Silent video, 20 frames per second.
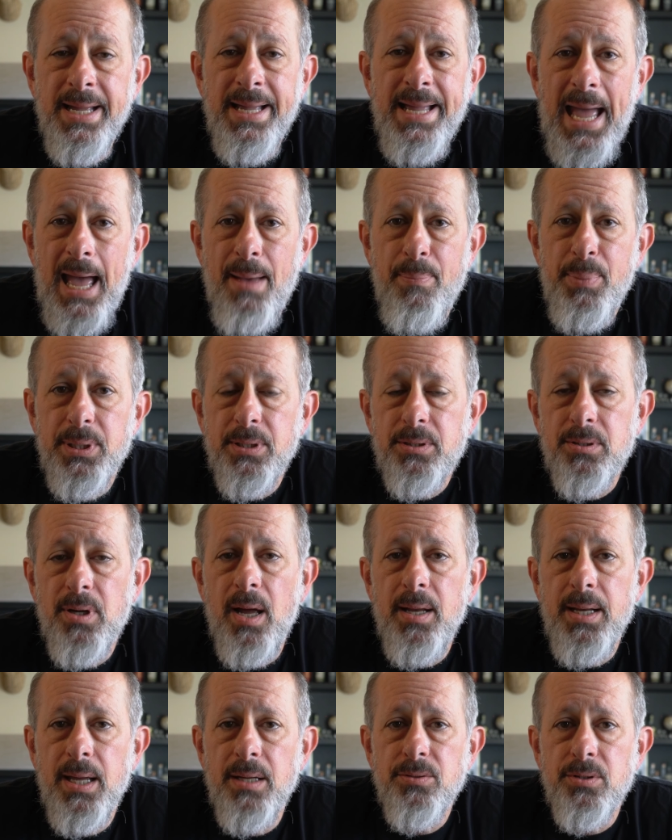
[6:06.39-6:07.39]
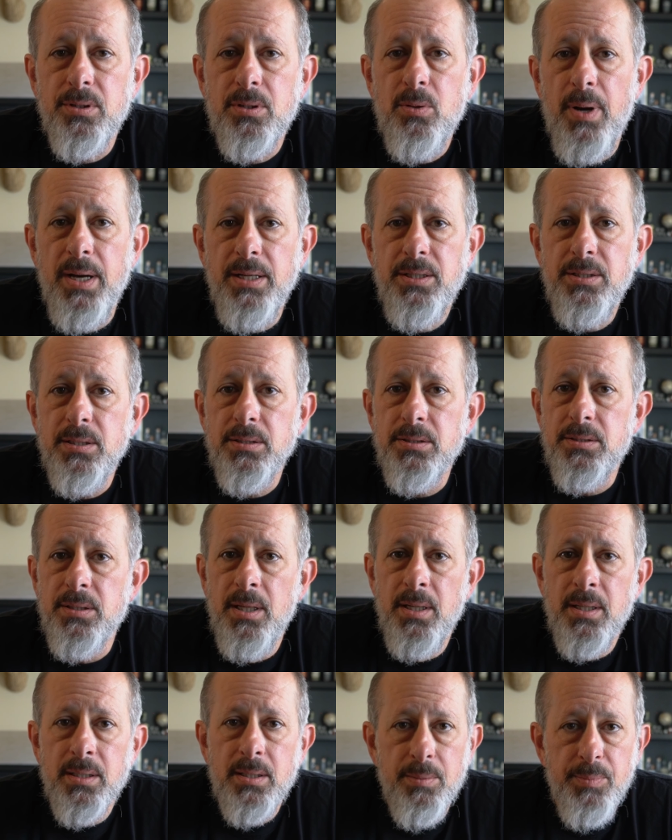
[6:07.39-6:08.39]
Happy to try and answer questions,
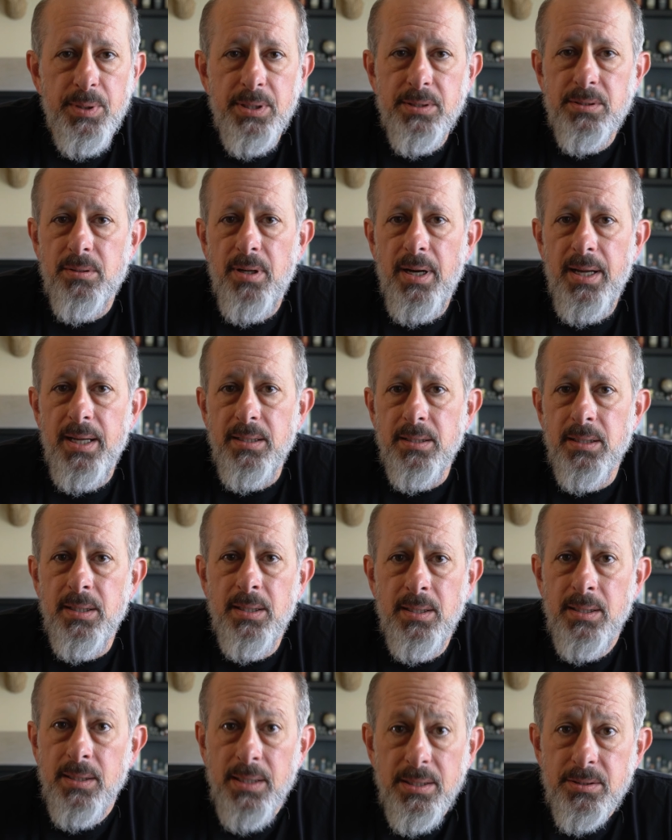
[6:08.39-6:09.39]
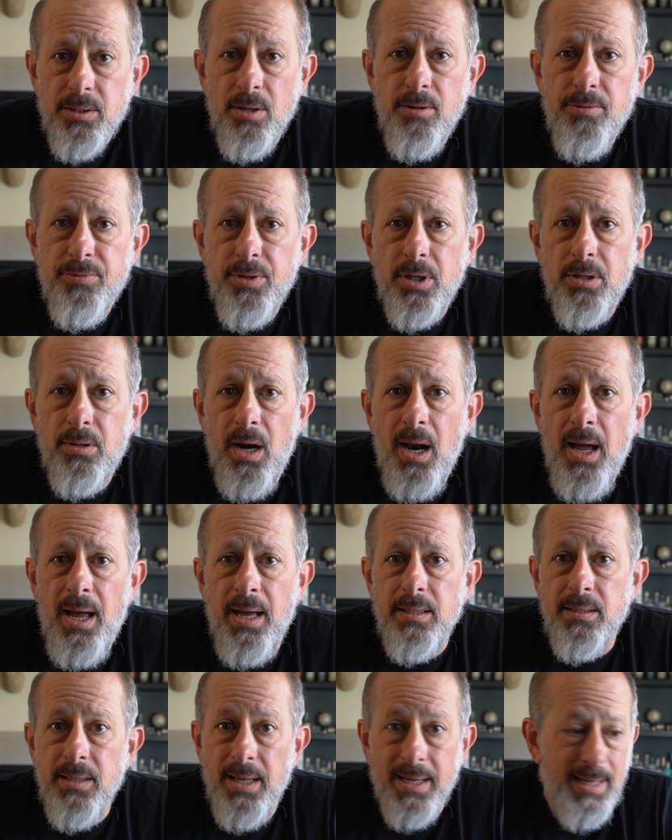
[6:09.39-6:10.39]
commiserate. Let's go for a
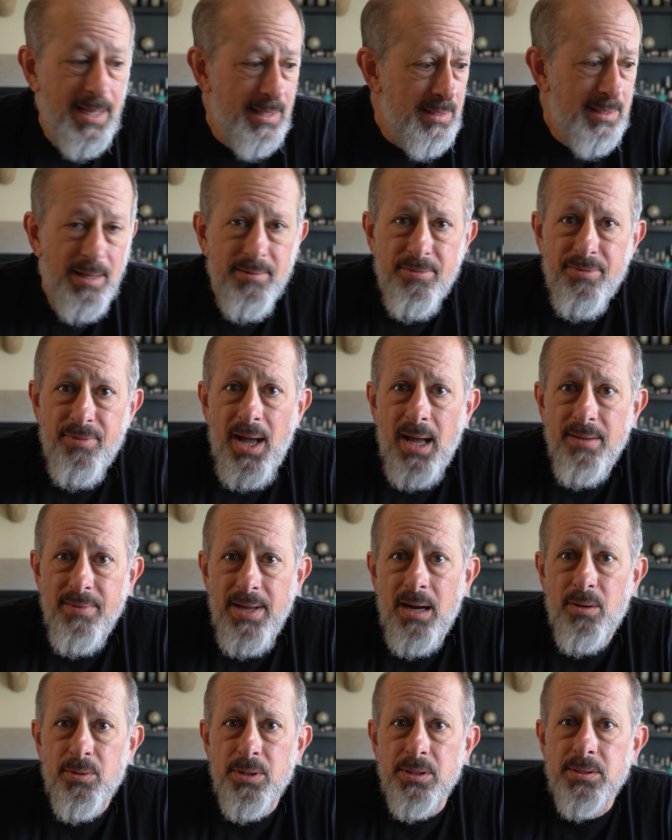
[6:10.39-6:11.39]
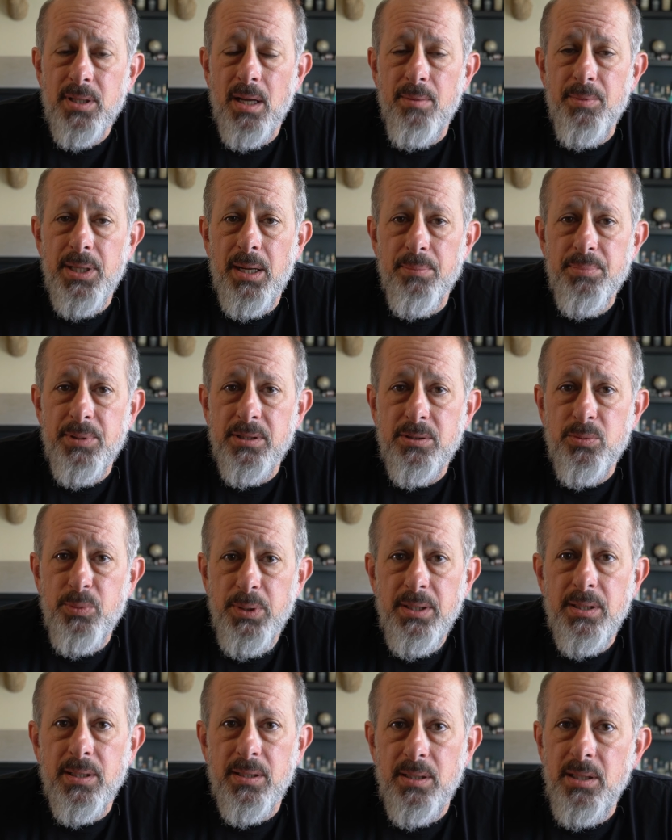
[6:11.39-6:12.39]
ride. I got that 5 hours coming up this
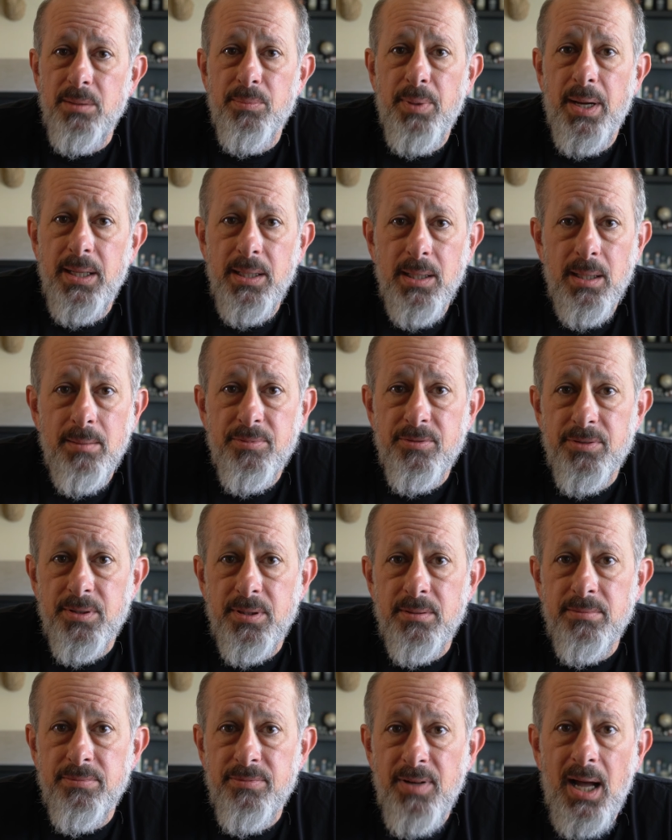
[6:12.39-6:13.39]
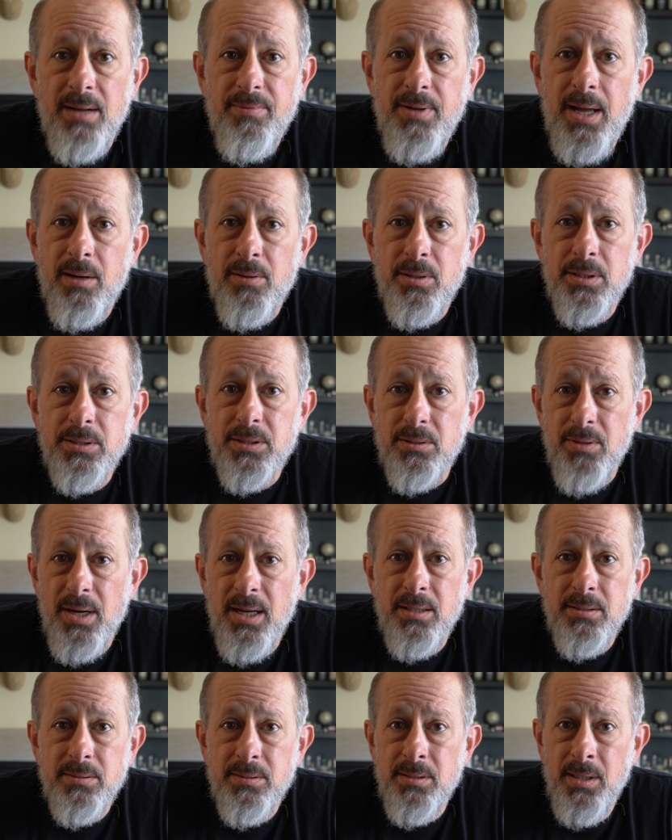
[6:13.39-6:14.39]
weekend. Anybody up for 5 hours
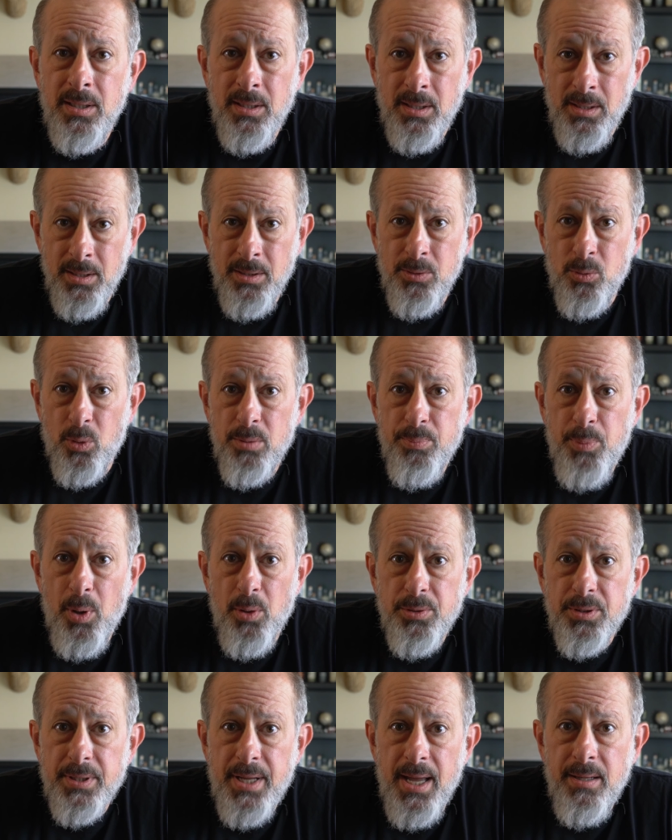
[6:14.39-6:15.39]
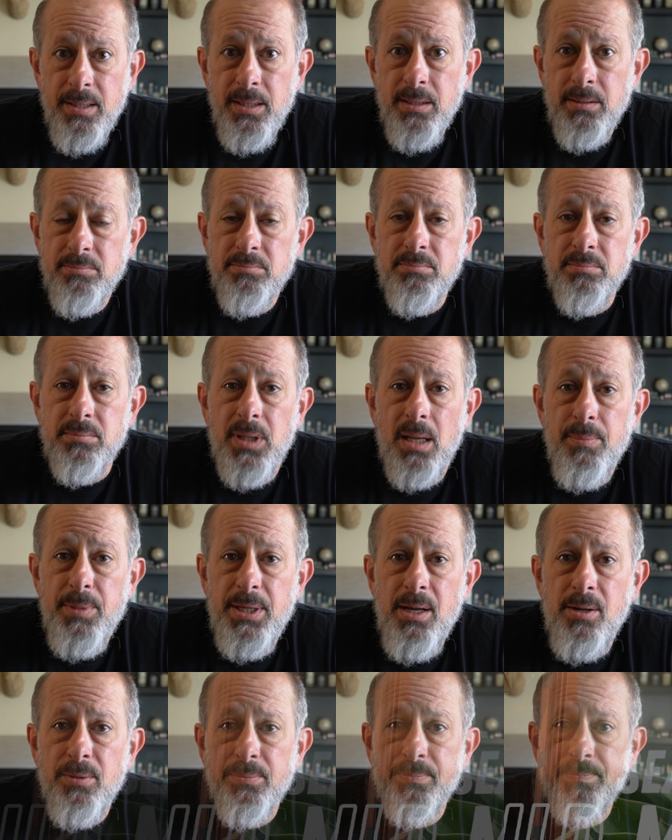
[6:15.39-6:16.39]
around North Boulder County? Let me
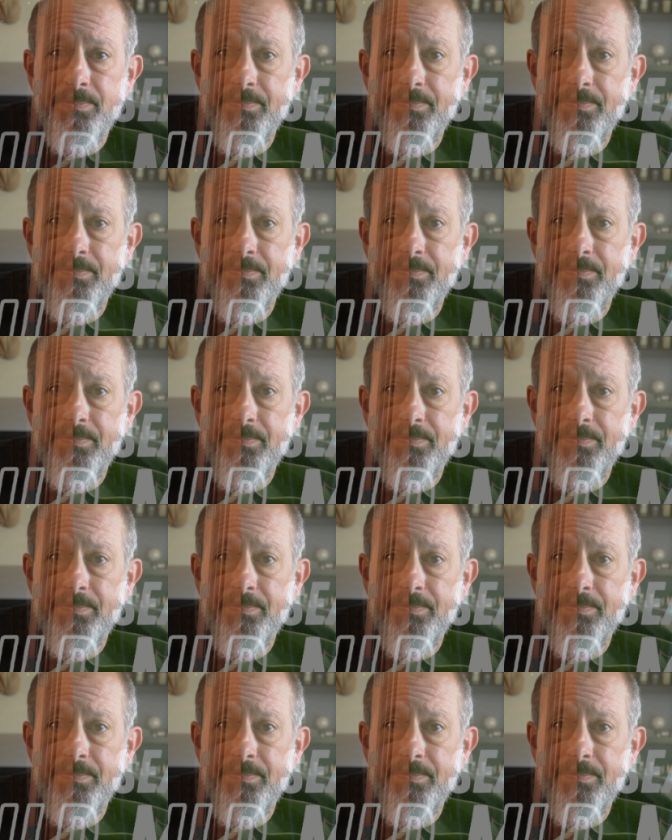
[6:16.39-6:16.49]
know.